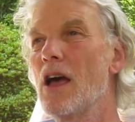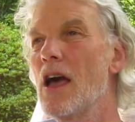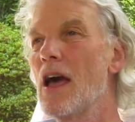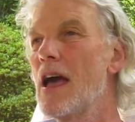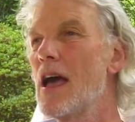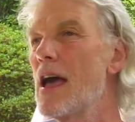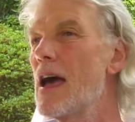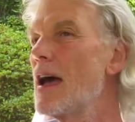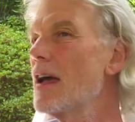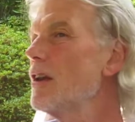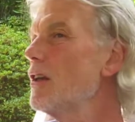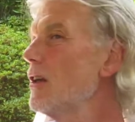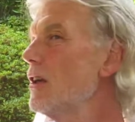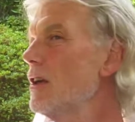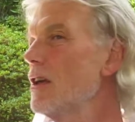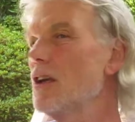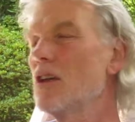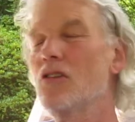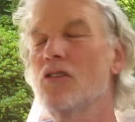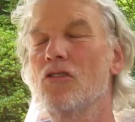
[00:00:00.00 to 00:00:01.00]
had
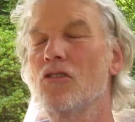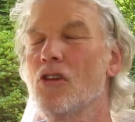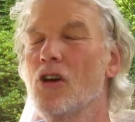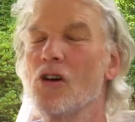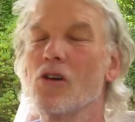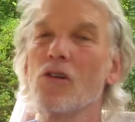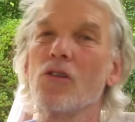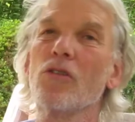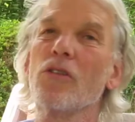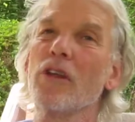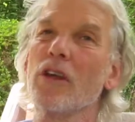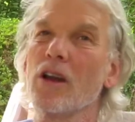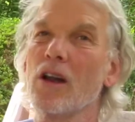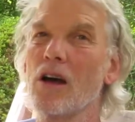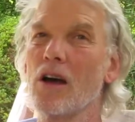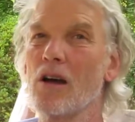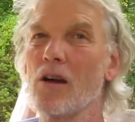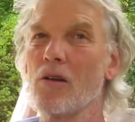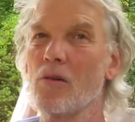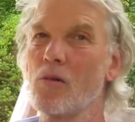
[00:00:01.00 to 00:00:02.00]
he known that
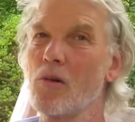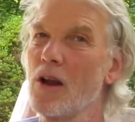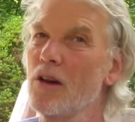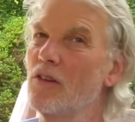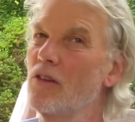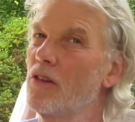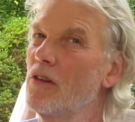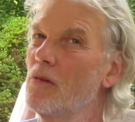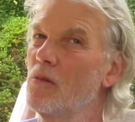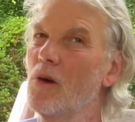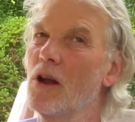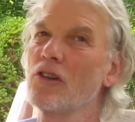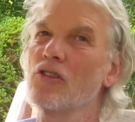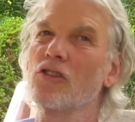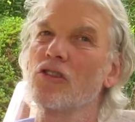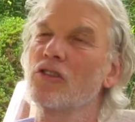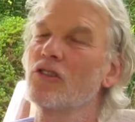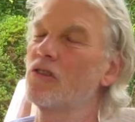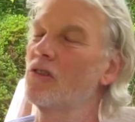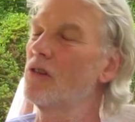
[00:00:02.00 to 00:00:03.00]
I read the
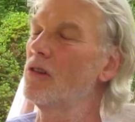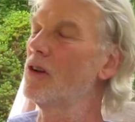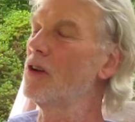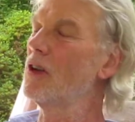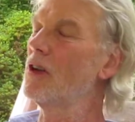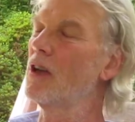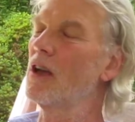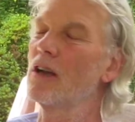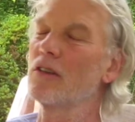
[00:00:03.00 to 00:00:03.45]
registry,